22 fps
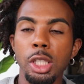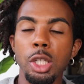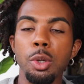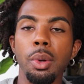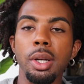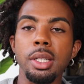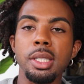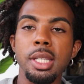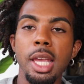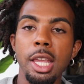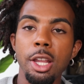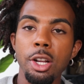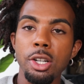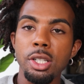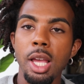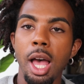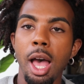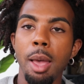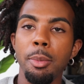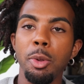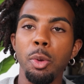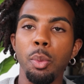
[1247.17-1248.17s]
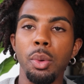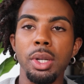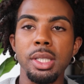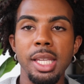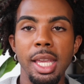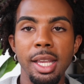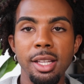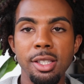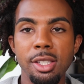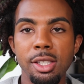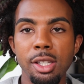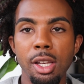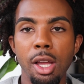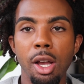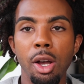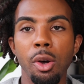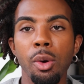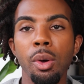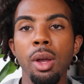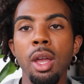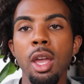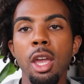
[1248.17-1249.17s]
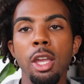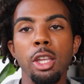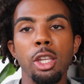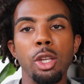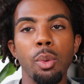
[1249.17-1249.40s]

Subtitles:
and you want to take your time, you want to take it slow,